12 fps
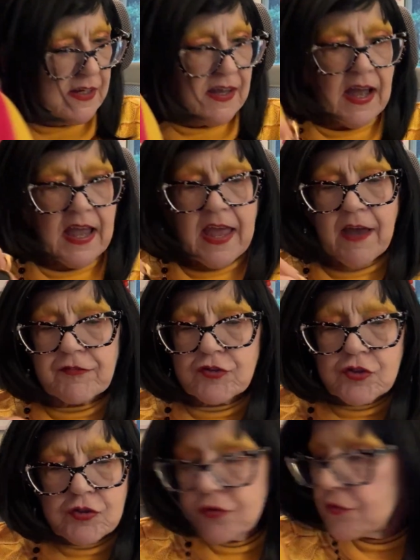I have
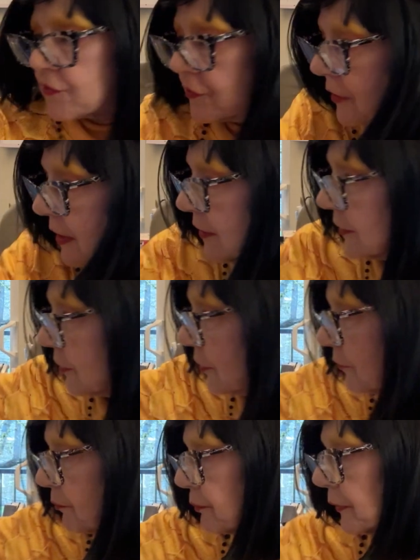shoes to
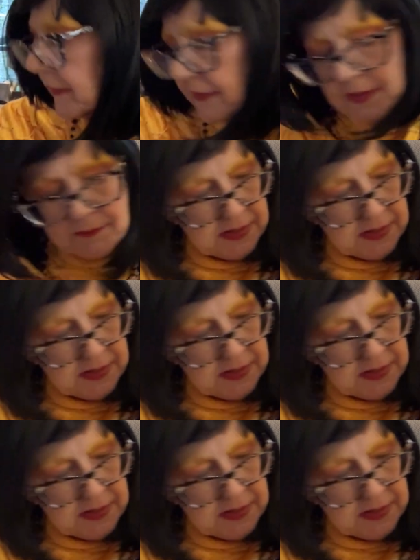put them